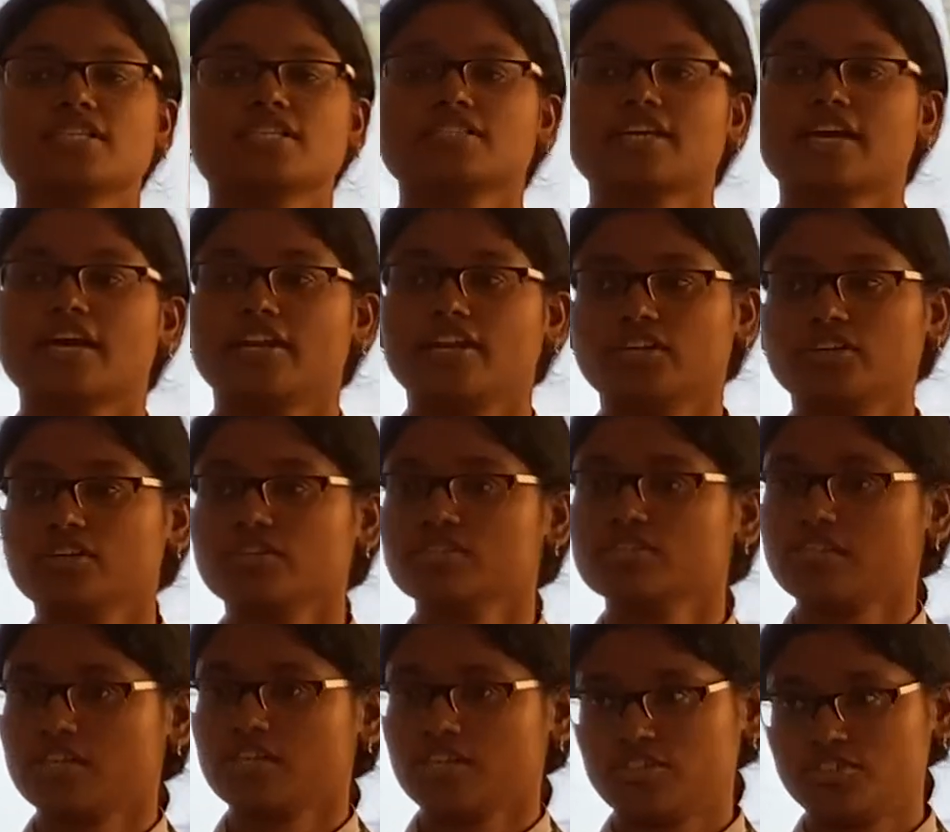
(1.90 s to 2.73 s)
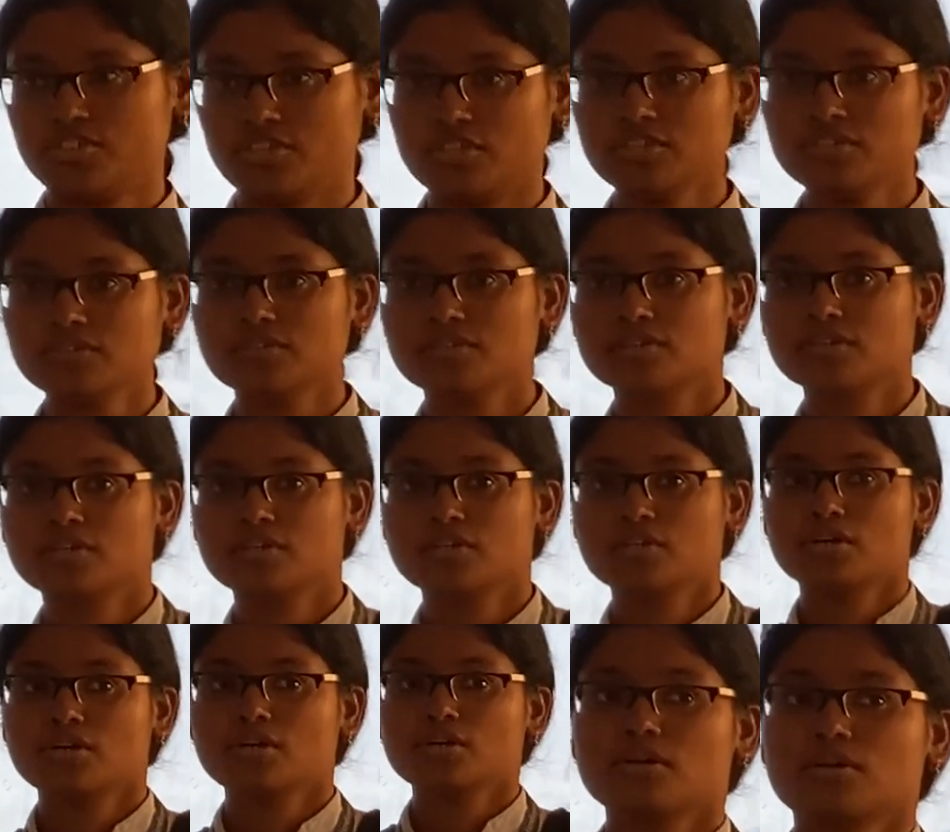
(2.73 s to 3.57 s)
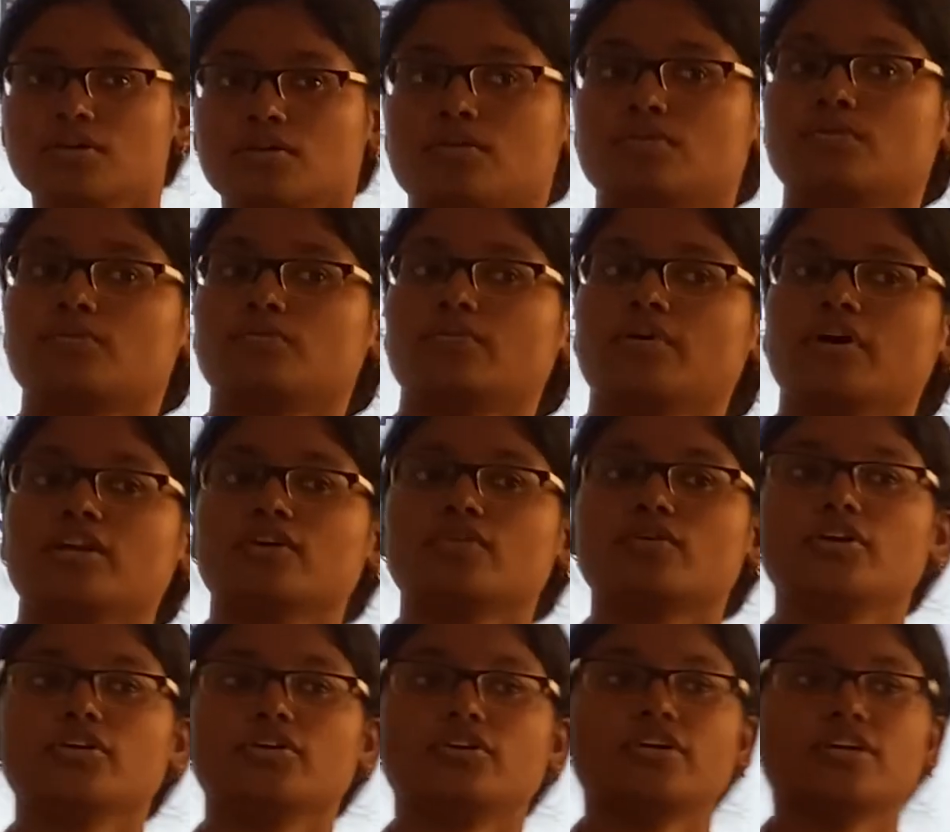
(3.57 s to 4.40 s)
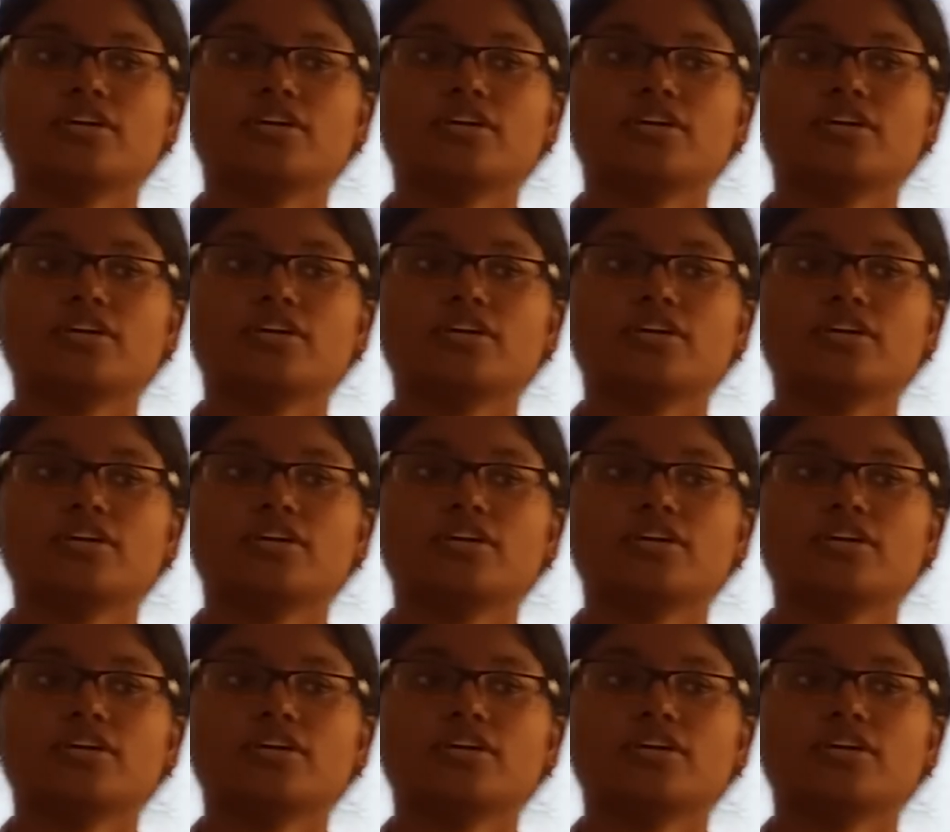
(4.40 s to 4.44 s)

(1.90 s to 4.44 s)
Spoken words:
career talk session, we are going to